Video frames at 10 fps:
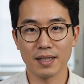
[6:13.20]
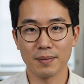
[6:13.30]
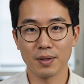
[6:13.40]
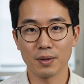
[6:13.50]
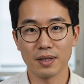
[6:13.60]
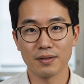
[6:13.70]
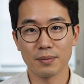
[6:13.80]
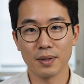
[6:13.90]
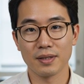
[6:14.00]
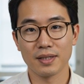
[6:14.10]
typical even
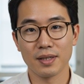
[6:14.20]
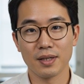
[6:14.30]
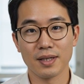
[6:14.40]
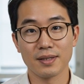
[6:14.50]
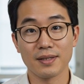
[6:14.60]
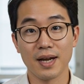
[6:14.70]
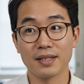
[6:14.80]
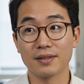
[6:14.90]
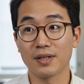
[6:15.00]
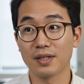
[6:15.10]
among serious,
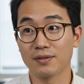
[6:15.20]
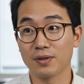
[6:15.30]
high-severity